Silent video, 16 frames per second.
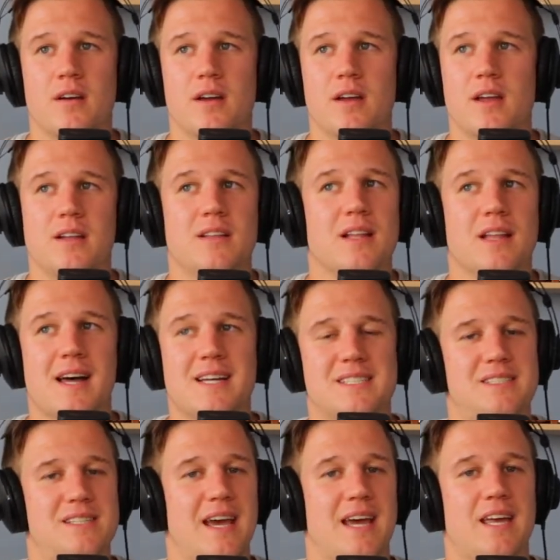in the
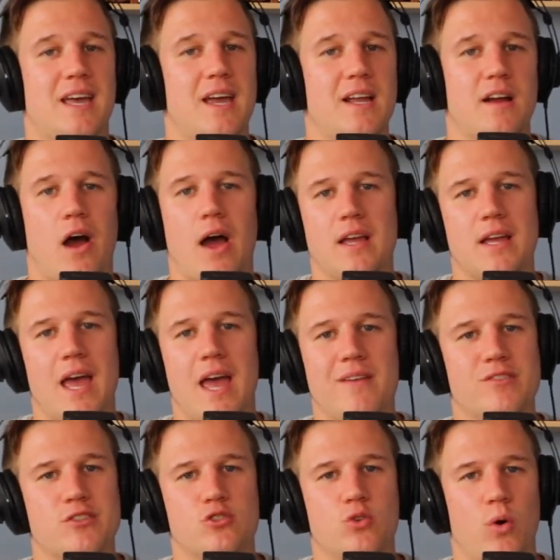last decade I
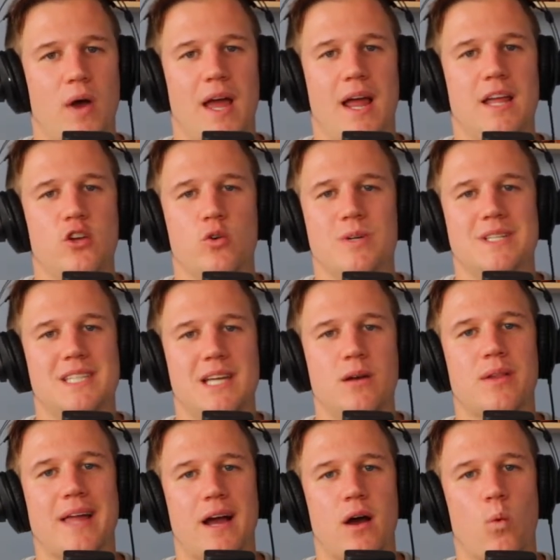ever saw, you would see
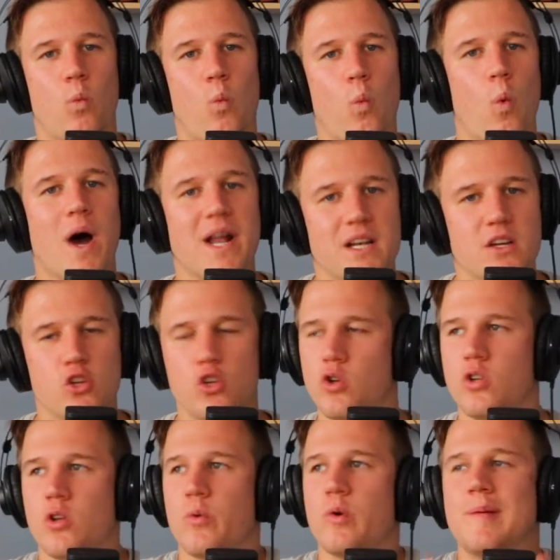like
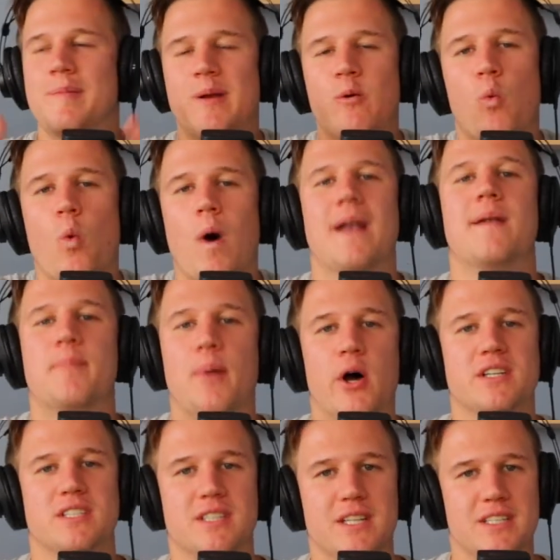there would be one
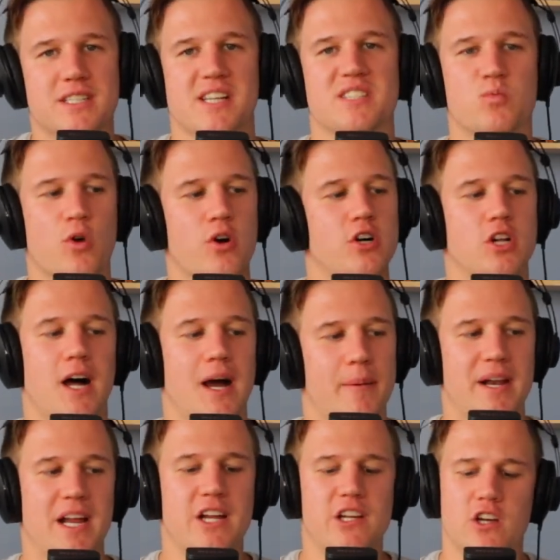person that does rock
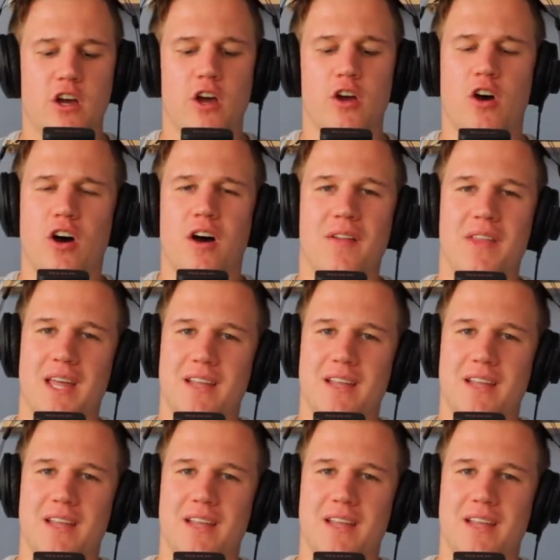climbing and you go,